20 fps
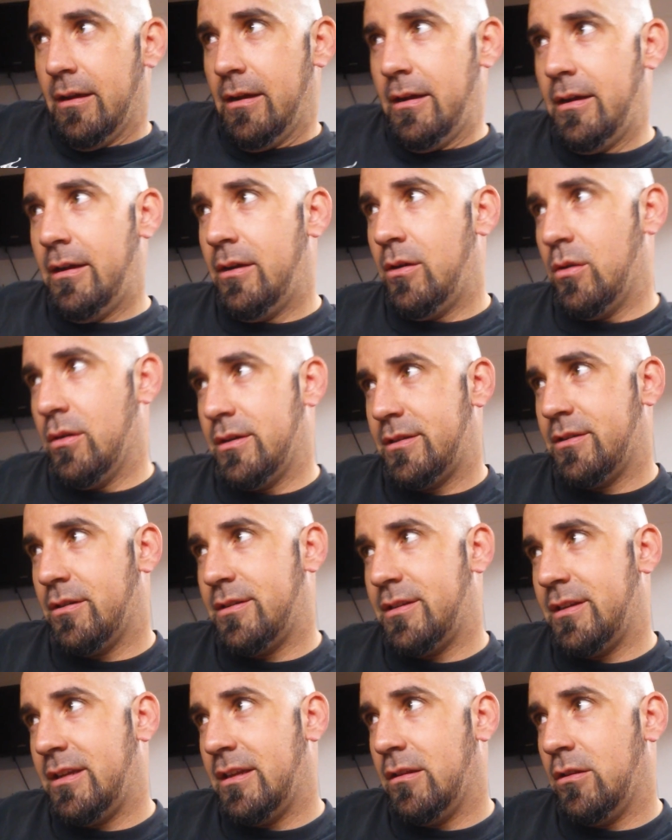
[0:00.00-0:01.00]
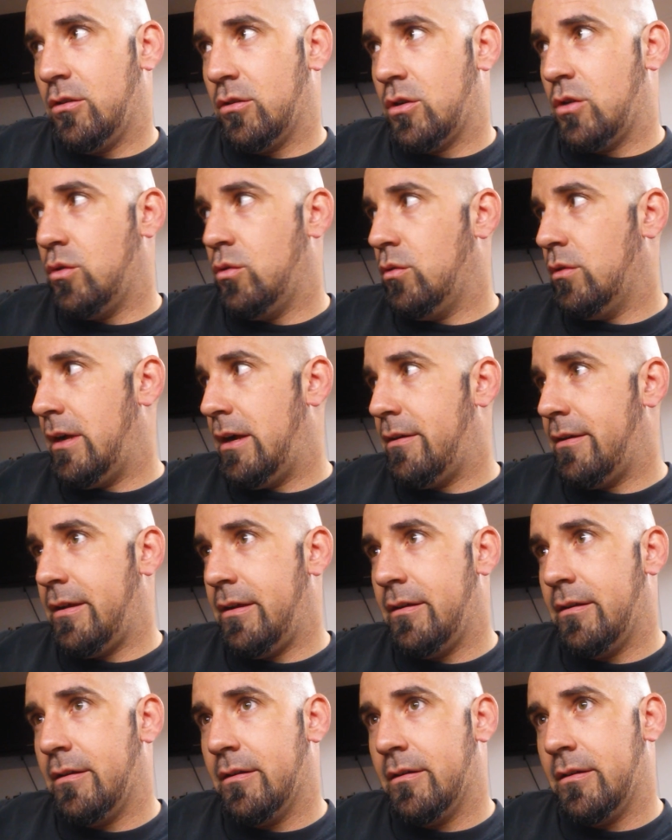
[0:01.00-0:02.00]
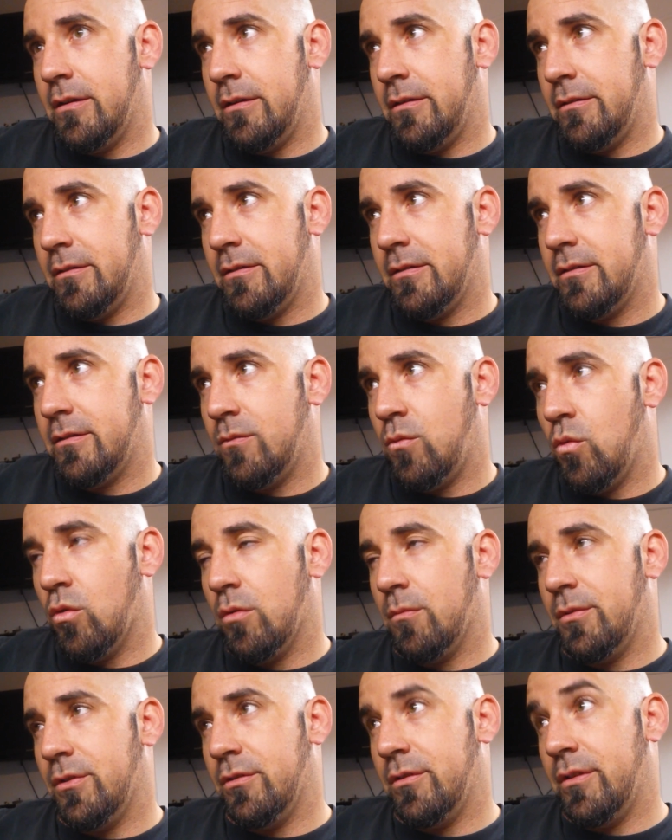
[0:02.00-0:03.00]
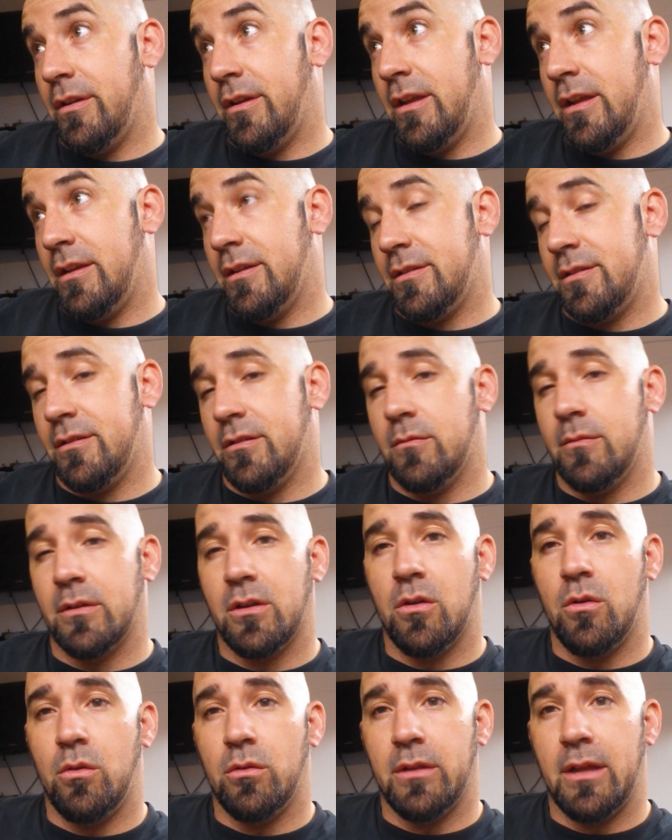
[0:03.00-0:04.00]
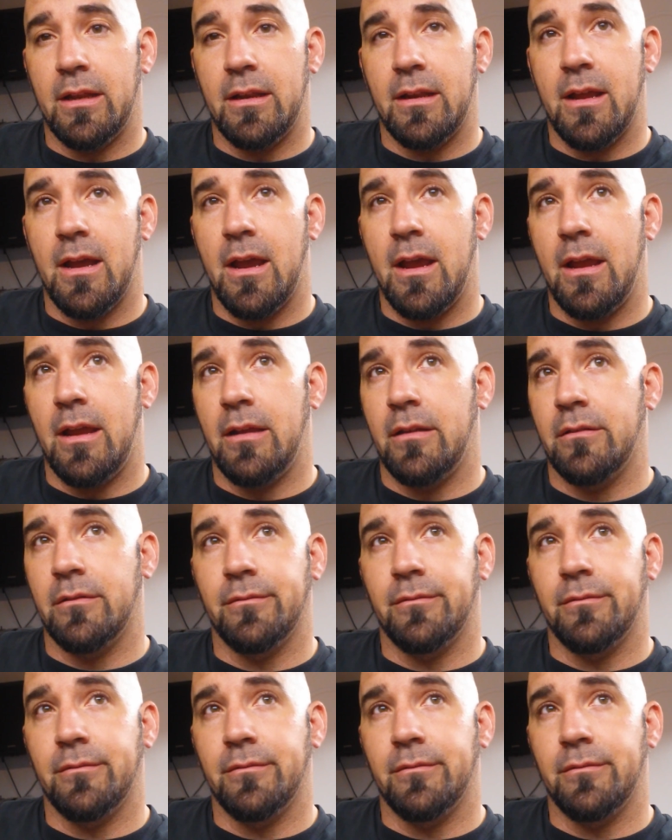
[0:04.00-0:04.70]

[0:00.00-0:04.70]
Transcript: it starts to get a little cool out here and warm during the day still, but cold at night.